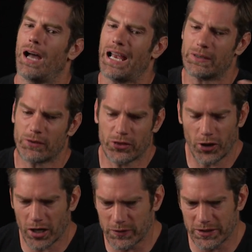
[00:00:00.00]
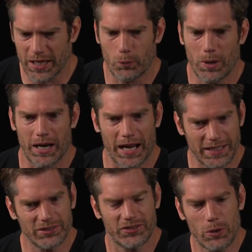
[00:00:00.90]
I never thought of it that way. I
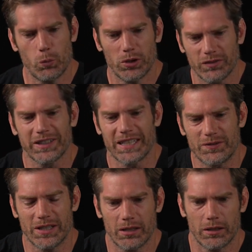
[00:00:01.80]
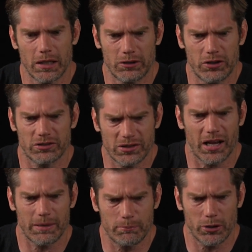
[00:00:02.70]
guess they would have lived in this
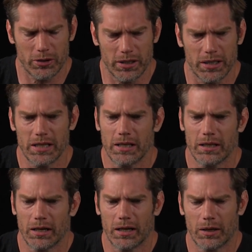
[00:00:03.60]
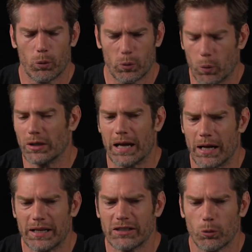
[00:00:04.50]
time period.
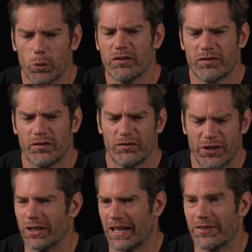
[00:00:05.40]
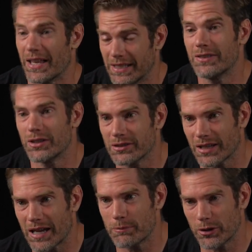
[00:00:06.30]
I guess it would have felt like that in this
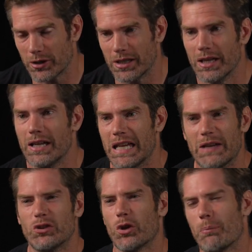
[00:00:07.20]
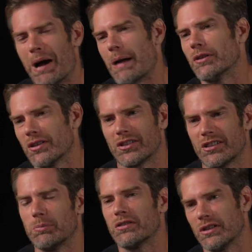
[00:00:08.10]
time period, even though the Bible doesn't
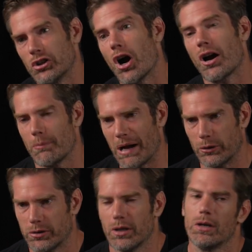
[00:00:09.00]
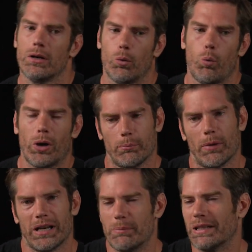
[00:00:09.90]
explicitly talk about what it
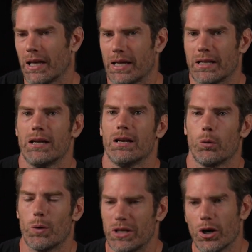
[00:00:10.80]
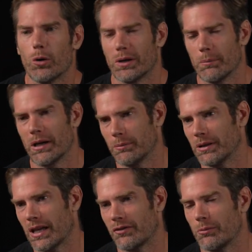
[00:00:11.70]
might have been like. We know what it might have been
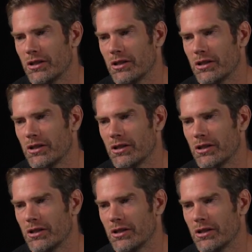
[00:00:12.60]
like from